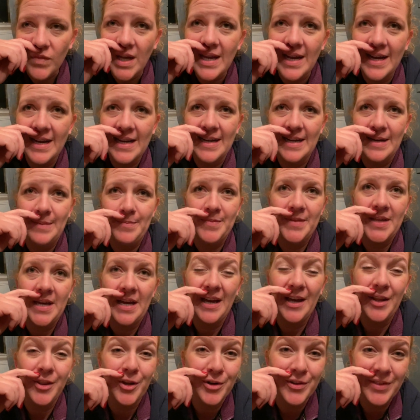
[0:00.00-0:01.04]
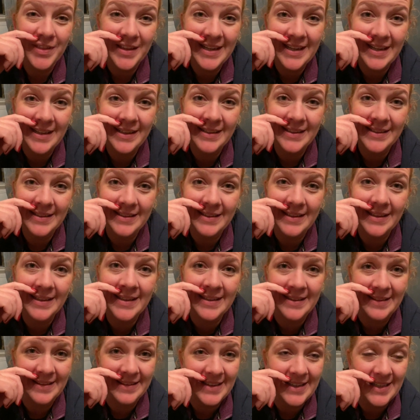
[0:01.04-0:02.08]
The other thing
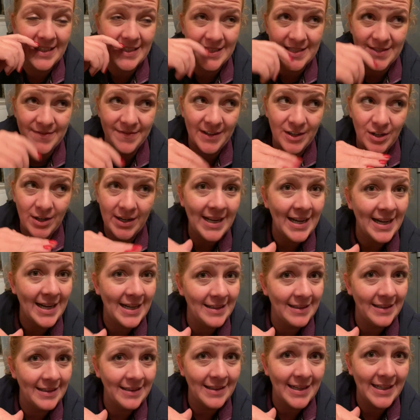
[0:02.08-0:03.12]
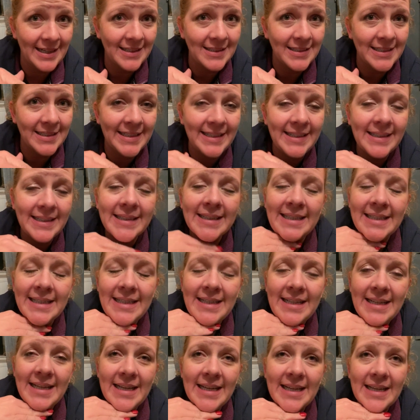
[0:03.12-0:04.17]
that is very highly likely
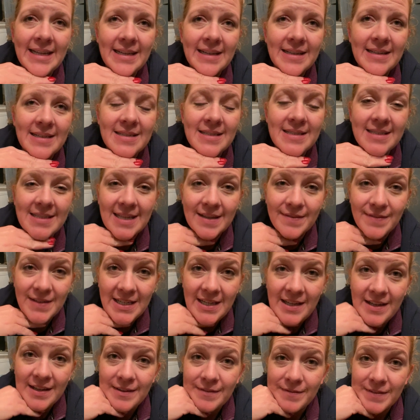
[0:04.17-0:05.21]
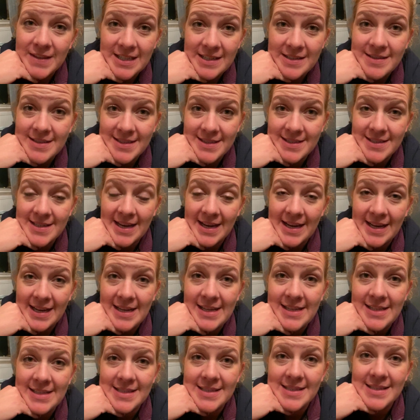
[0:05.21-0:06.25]
is 7 of these
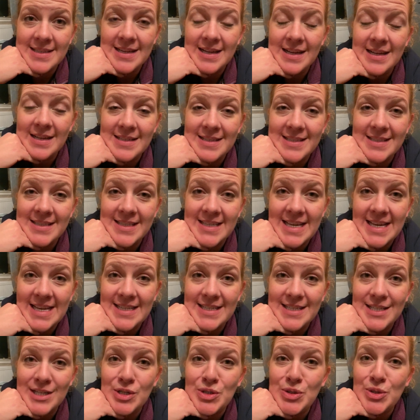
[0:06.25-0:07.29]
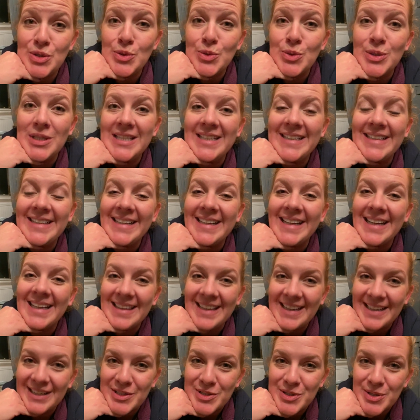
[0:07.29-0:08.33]
states sent dueling
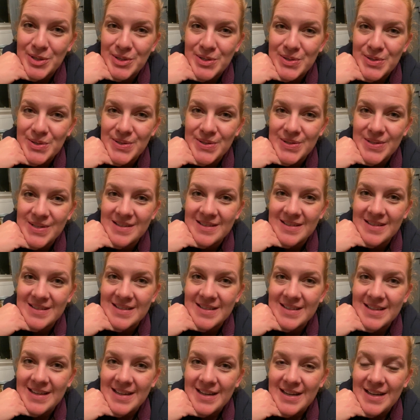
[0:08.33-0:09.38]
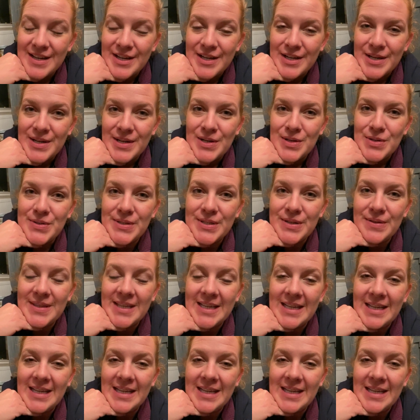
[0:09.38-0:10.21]
electors. So the